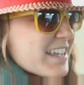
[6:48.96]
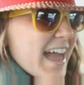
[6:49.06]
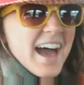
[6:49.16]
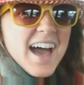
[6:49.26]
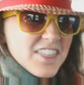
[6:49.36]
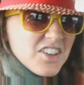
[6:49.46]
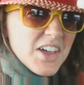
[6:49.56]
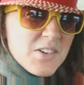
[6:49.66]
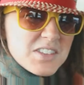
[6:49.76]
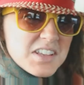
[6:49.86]
Yeah, I thought
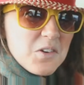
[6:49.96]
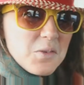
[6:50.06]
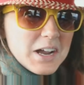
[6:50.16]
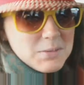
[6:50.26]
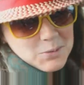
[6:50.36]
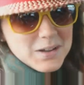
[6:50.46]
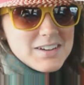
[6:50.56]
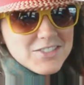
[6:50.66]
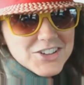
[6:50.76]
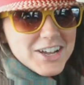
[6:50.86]
that was a little weird, but
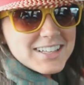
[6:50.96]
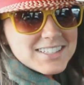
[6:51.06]
whatever you guys